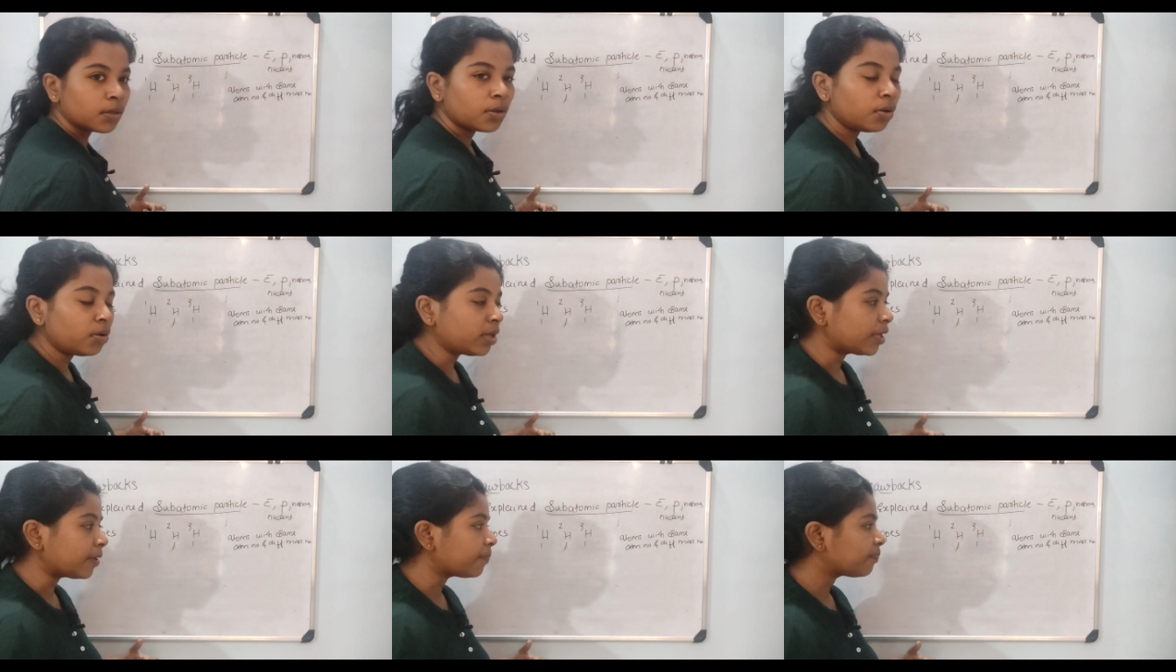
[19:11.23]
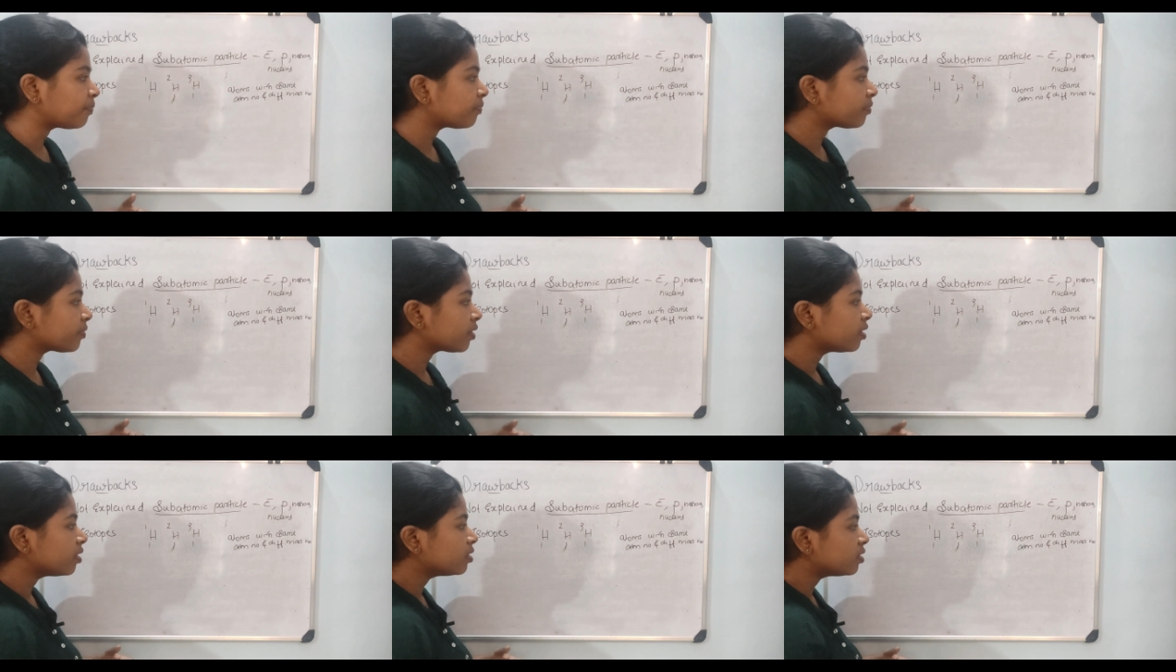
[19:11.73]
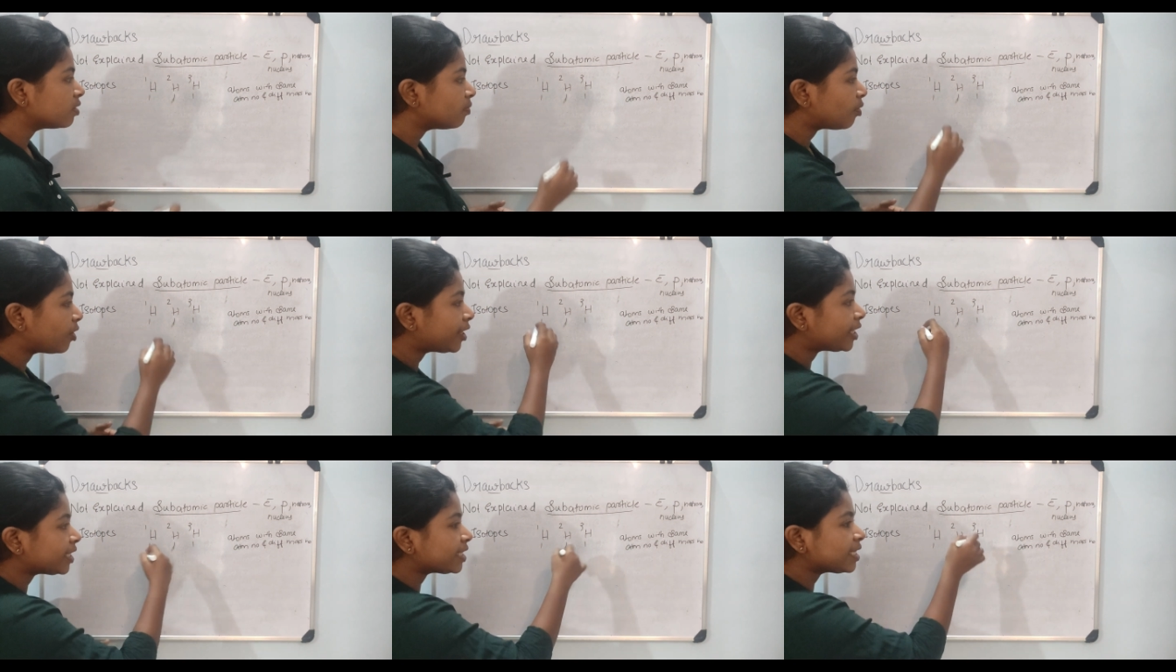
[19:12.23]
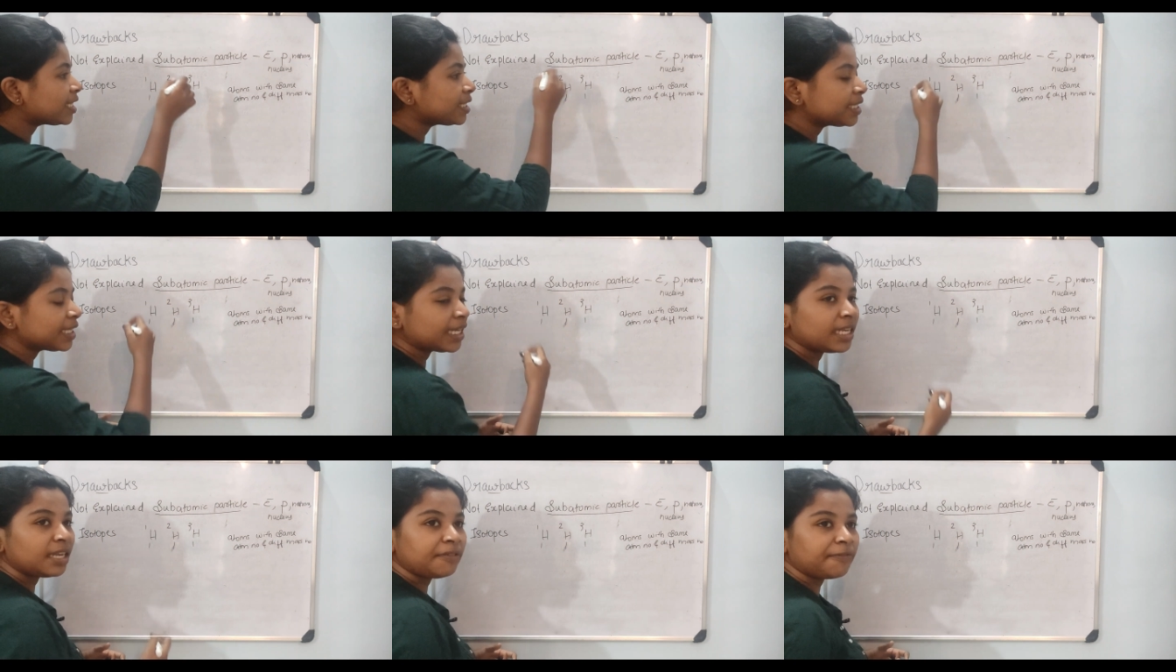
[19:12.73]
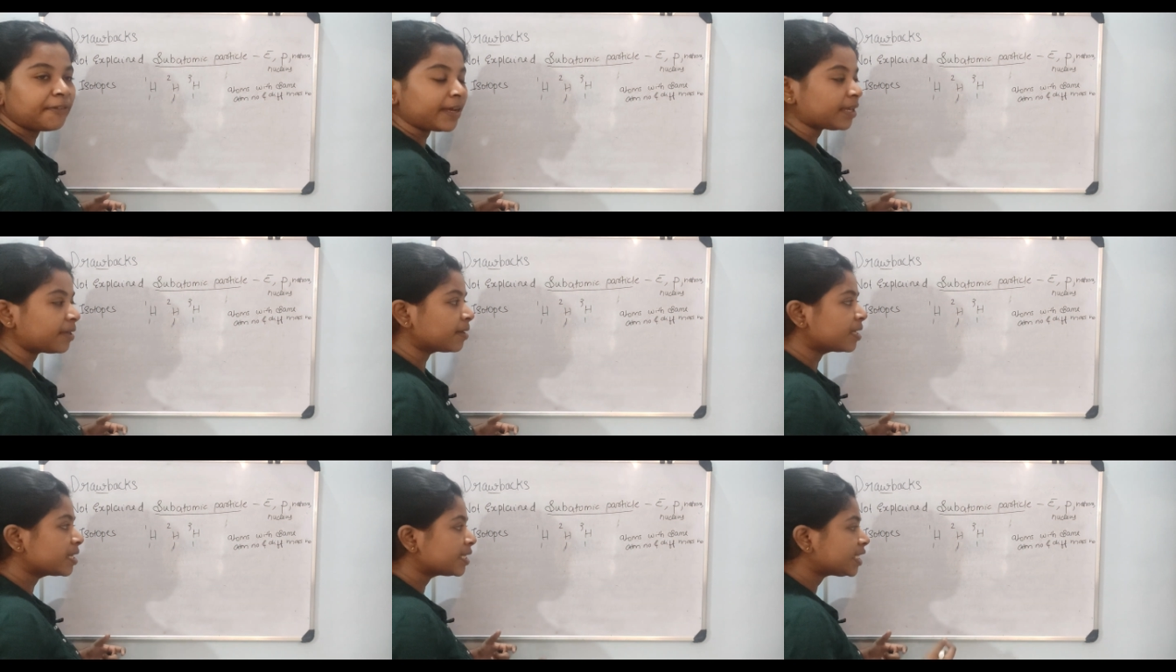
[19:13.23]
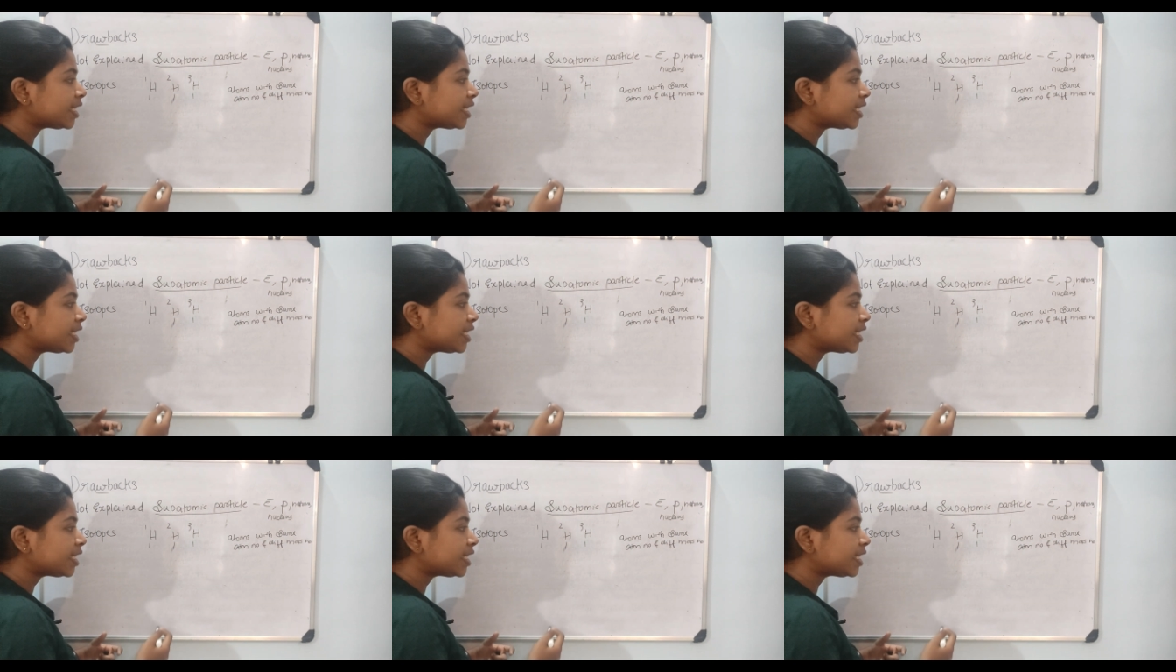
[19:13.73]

Okay, what does this signify?